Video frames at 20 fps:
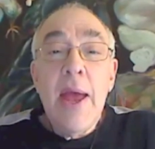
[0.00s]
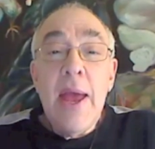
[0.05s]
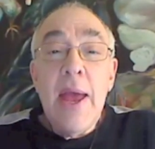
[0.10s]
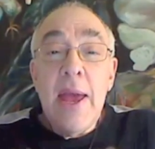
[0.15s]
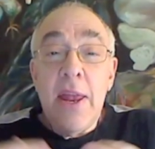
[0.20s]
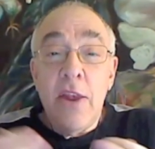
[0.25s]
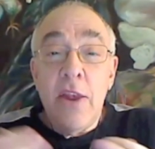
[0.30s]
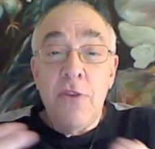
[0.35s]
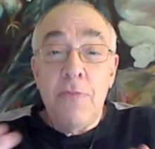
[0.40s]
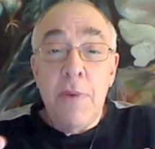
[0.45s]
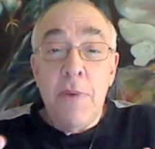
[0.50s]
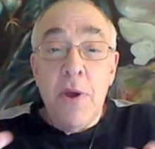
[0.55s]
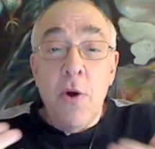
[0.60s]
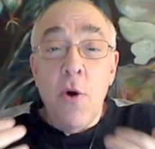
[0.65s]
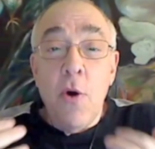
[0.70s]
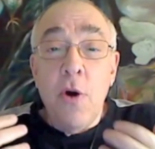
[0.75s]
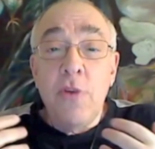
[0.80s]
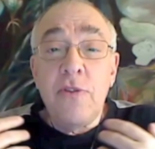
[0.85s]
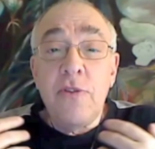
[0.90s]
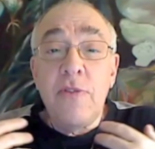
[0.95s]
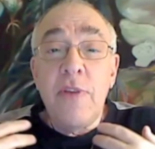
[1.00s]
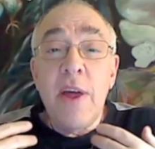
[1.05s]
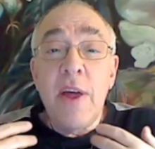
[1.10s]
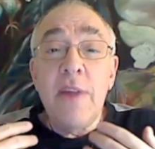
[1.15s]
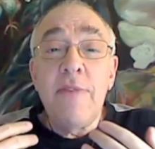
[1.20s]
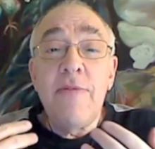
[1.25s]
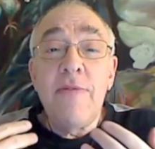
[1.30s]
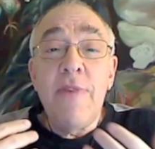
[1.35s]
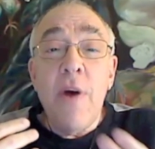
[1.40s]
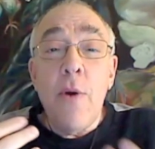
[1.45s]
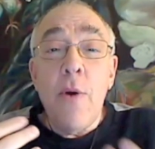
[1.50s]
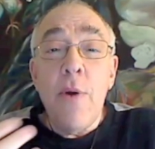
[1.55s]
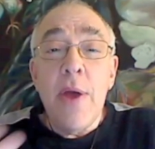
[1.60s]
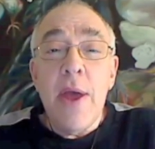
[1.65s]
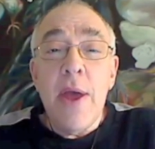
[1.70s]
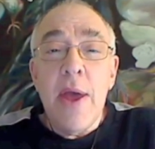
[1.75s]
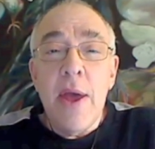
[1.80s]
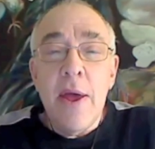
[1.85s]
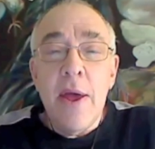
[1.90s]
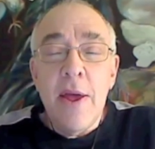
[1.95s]
It is because of that
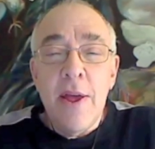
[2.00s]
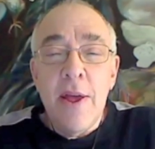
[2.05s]
very